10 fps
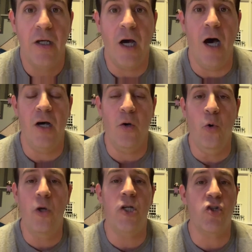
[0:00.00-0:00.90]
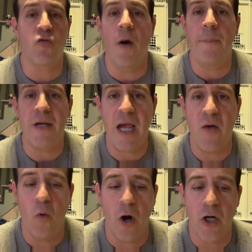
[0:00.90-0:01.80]
Who could screw up a
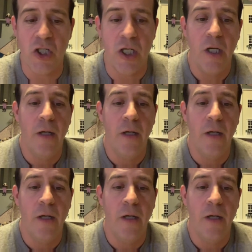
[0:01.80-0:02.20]
game worse?